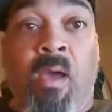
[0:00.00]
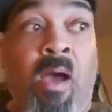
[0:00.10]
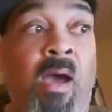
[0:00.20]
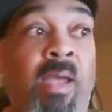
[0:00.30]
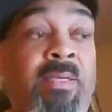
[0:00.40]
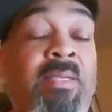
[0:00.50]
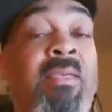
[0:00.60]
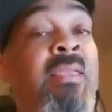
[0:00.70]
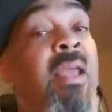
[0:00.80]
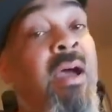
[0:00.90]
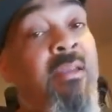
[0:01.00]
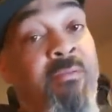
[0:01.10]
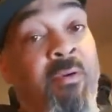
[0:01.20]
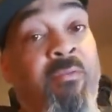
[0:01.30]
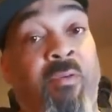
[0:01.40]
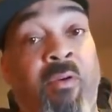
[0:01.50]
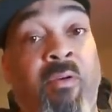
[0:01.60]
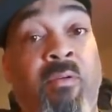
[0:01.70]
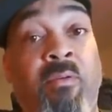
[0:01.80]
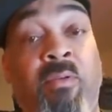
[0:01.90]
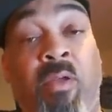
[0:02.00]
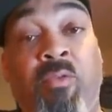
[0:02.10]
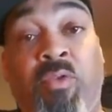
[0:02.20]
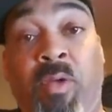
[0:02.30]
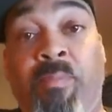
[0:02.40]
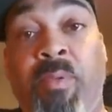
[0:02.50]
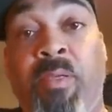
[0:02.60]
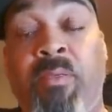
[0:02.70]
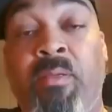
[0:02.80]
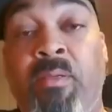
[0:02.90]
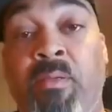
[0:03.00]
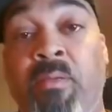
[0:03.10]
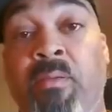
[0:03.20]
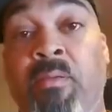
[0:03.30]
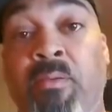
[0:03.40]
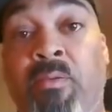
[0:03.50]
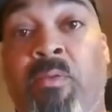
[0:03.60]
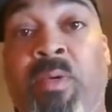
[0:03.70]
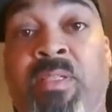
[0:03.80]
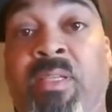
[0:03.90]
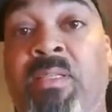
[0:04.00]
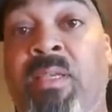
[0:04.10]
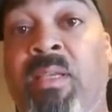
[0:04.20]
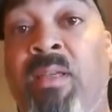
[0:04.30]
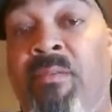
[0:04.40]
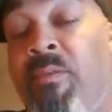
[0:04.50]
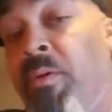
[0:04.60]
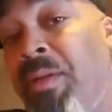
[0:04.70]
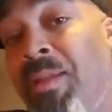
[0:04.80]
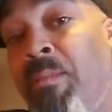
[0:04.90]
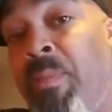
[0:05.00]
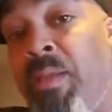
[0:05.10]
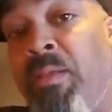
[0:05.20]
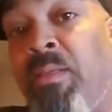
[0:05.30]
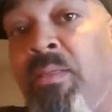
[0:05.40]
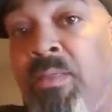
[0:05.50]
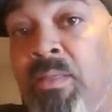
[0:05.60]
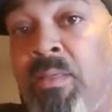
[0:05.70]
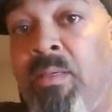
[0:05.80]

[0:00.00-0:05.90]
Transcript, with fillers: I did not vote for Donald Trump in 2016. I voted independent